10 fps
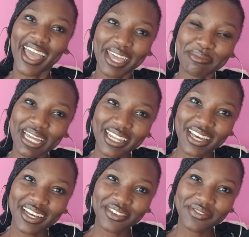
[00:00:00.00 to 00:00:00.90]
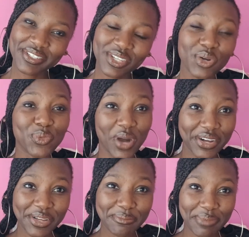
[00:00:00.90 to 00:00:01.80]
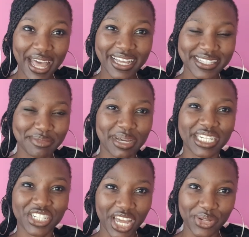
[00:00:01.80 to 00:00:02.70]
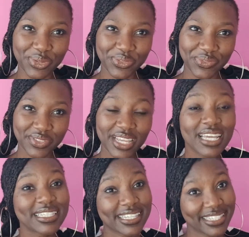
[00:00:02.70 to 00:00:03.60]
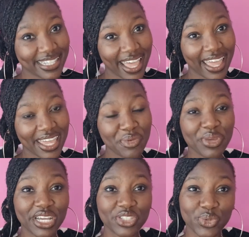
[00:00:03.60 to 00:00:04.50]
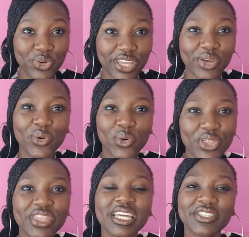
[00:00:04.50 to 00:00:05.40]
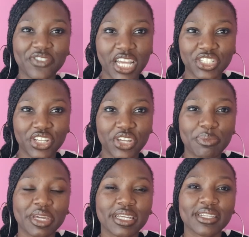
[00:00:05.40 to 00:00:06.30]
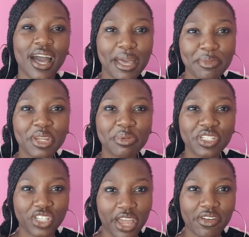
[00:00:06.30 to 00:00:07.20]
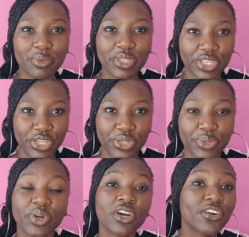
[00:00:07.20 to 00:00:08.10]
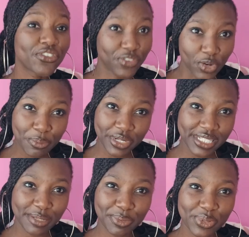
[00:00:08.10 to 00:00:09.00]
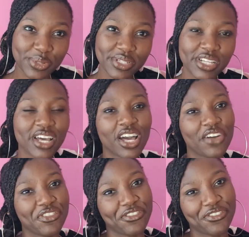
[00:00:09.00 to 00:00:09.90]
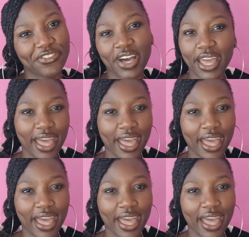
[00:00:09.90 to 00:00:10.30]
Hey my loves, welcome back to my channel. Today we are talking all things fashion because I'm going to be sharing with you four principles of a fire